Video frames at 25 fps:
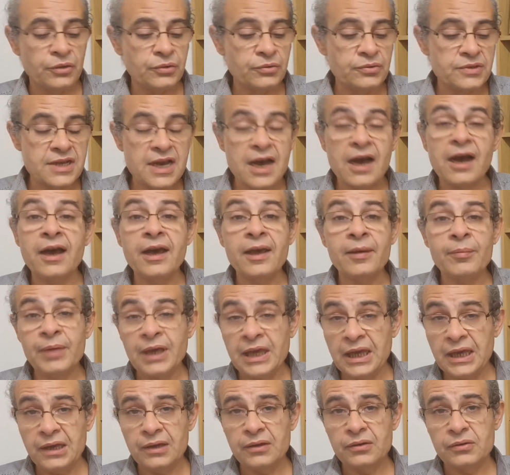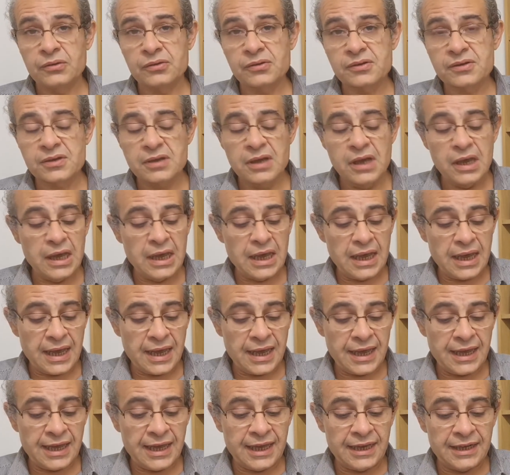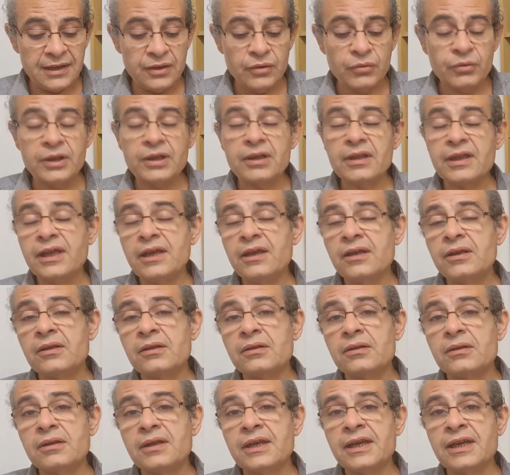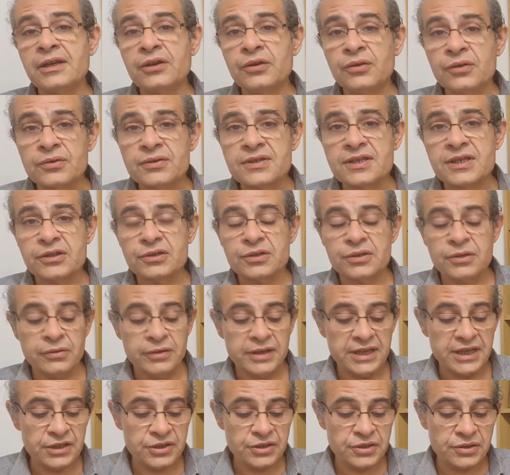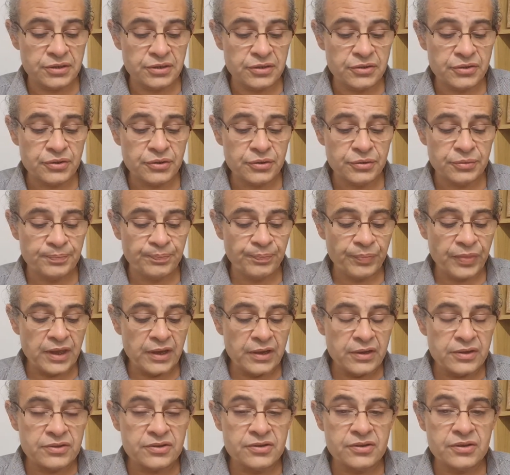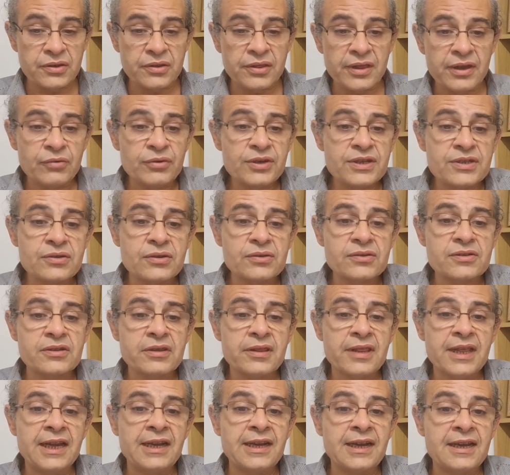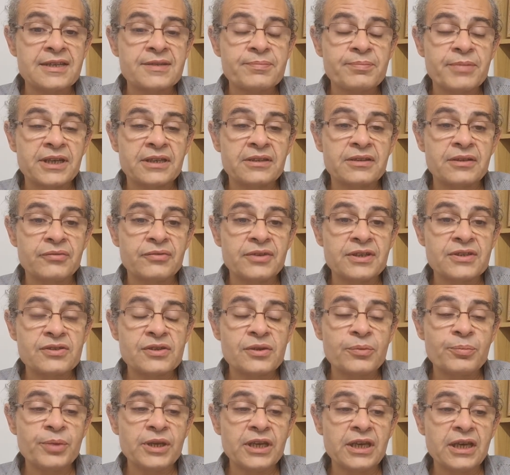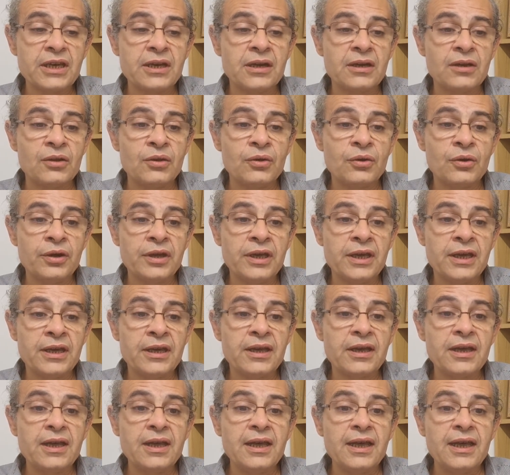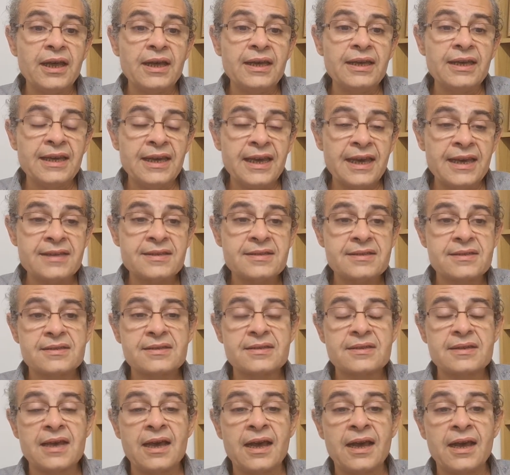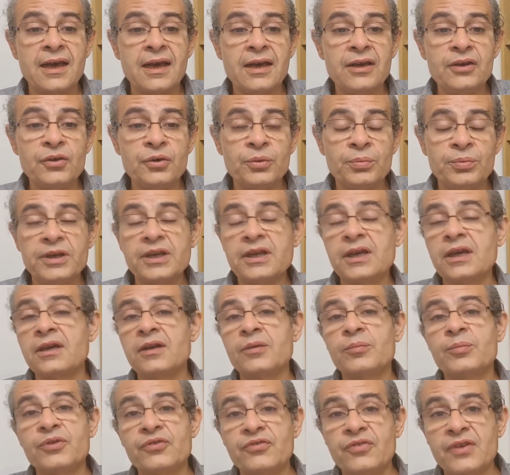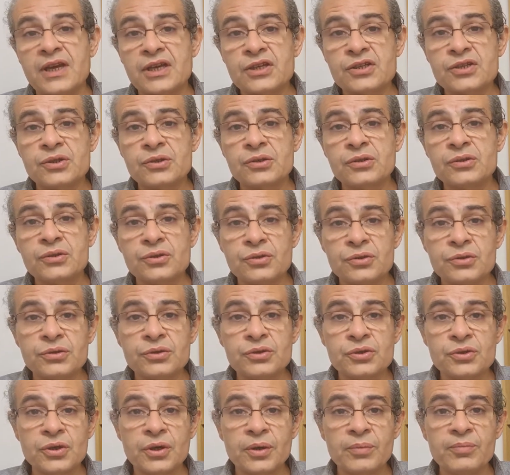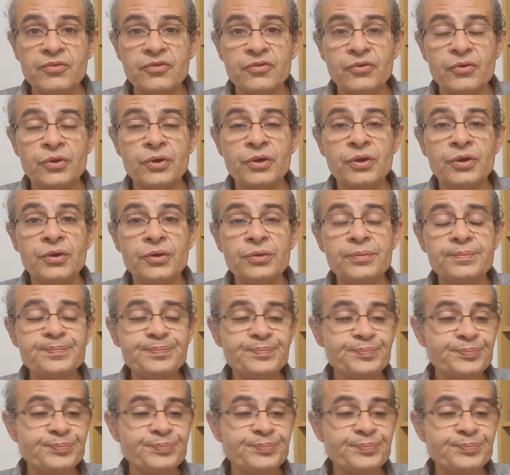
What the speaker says: Time heals, and it will heal in your situation too. So there is also that aspect of it. So picking a lawyer, yes, you're picking a professional to do a job for you,